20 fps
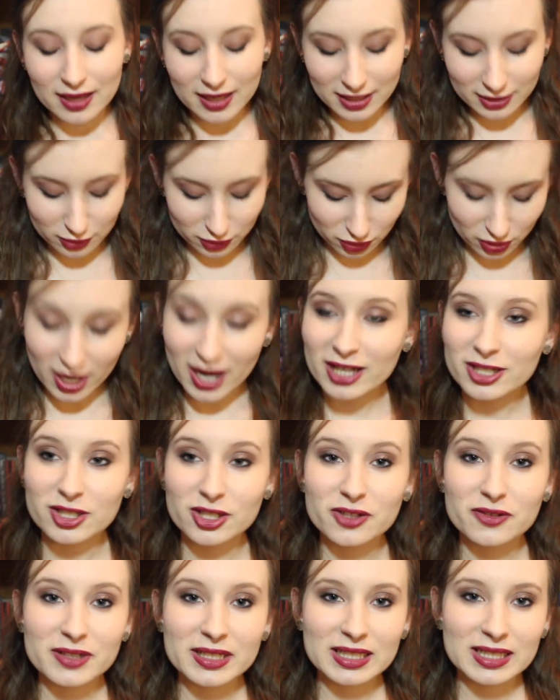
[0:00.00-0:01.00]
It's
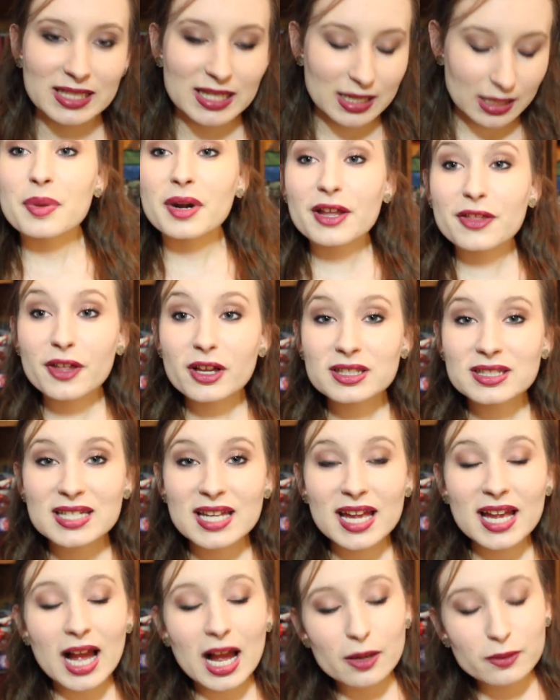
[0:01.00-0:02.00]
tragic, really. But I thought
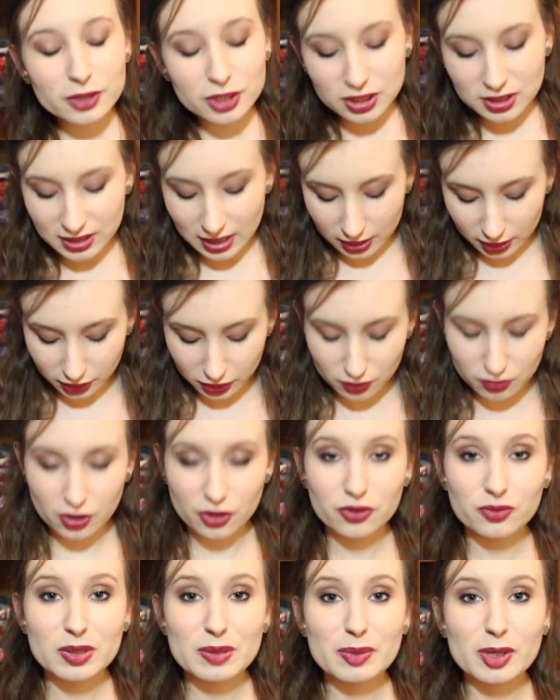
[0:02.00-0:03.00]
today I would just tell you the
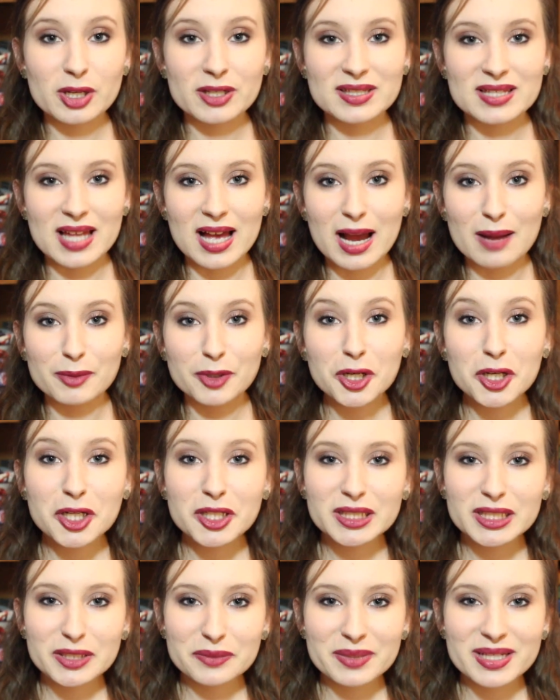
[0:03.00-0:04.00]
three books that I'm
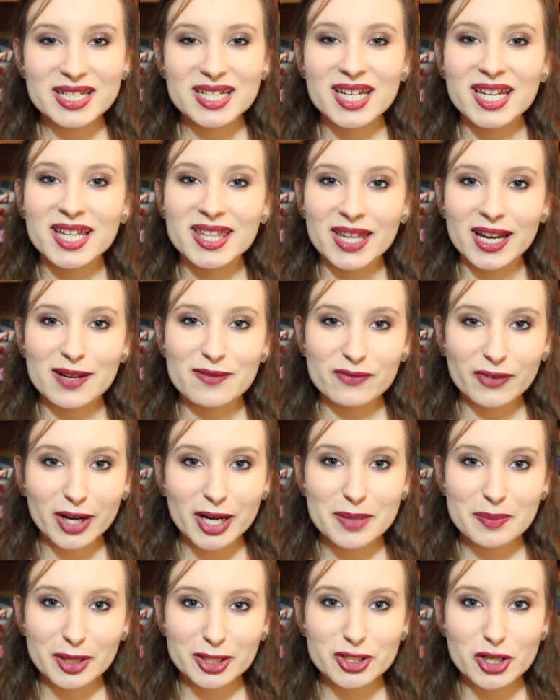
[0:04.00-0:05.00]
currently reading that I'm
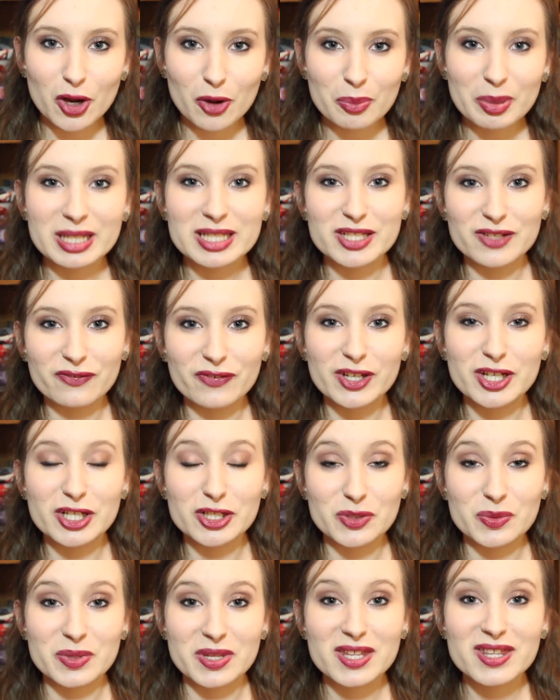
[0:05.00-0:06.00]
very much hoping to
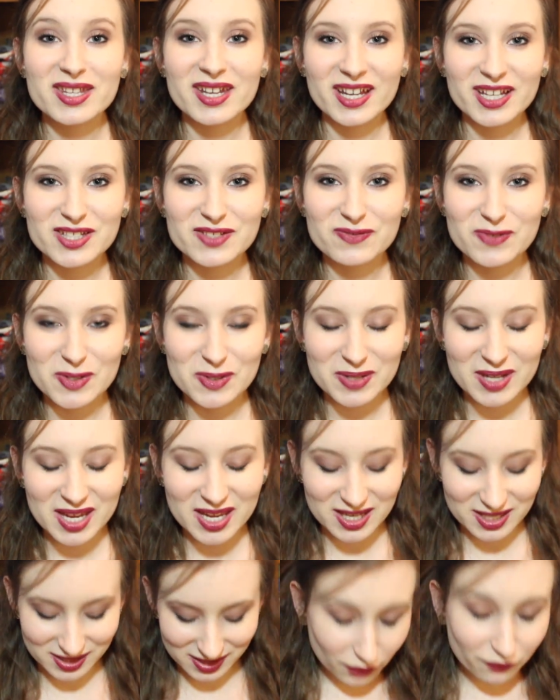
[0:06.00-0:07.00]
finish within the next few
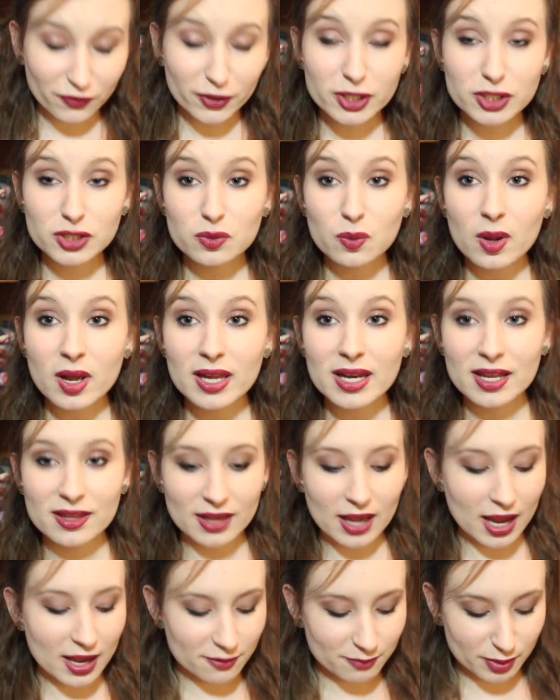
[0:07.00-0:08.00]
days. The first one
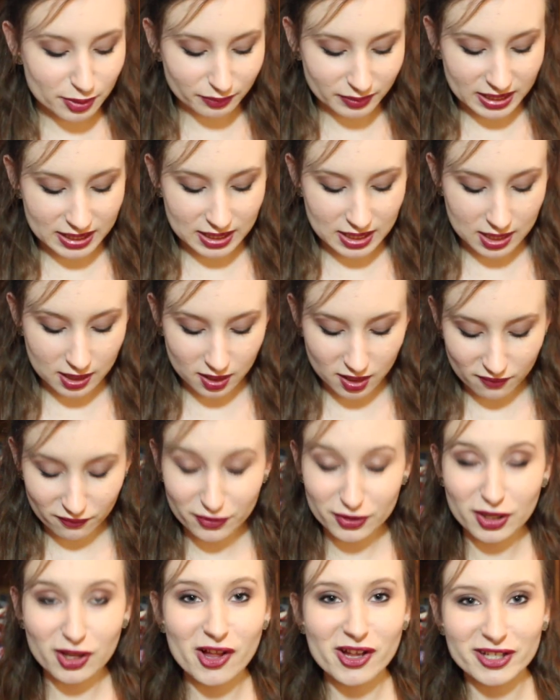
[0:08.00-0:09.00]
that I've been reading
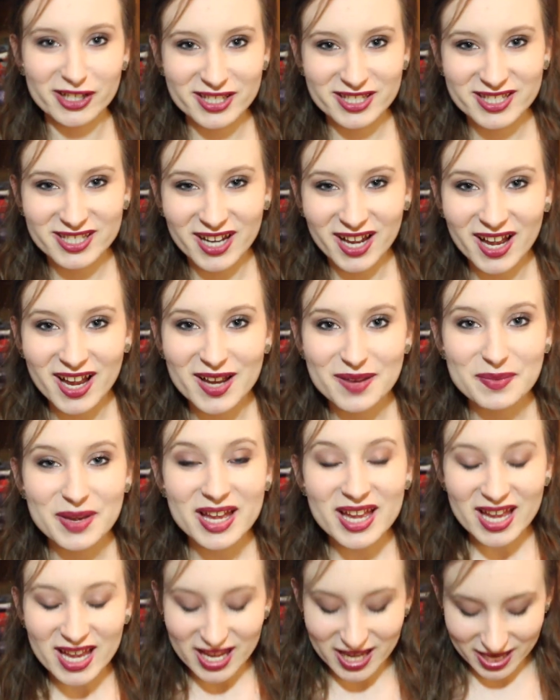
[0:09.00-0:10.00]
for the longest time
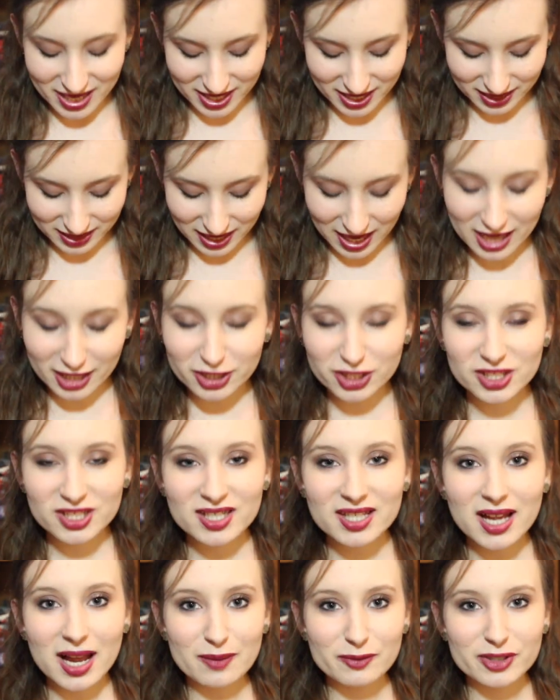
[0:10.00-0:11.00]
is
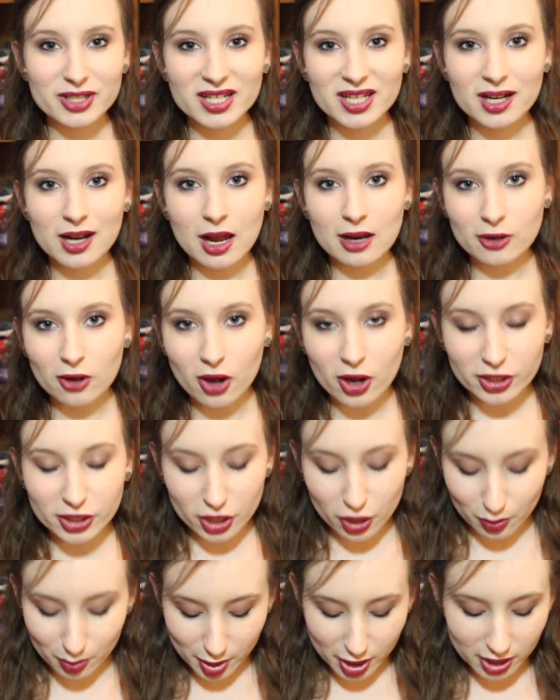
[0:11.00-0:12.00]
actually, I'm reading it on
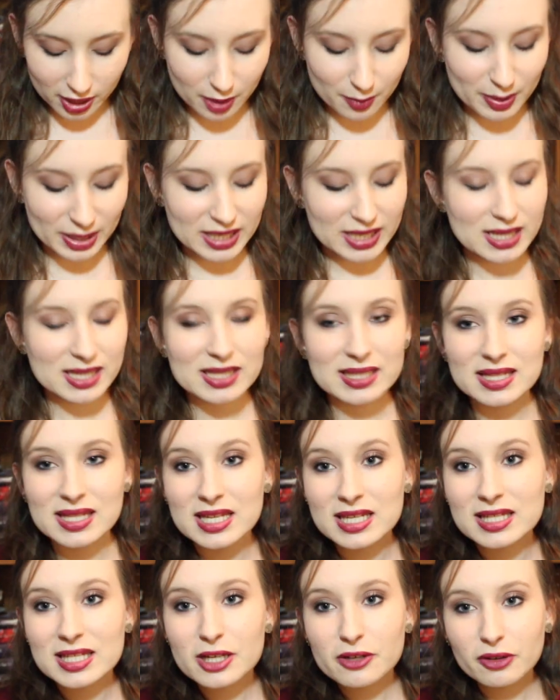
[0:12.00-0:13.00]
audiobook, but it is
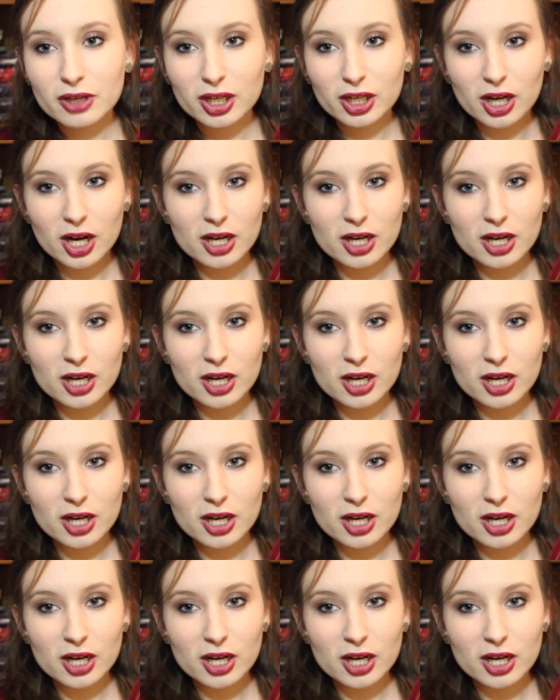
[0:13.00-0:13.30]
The Secret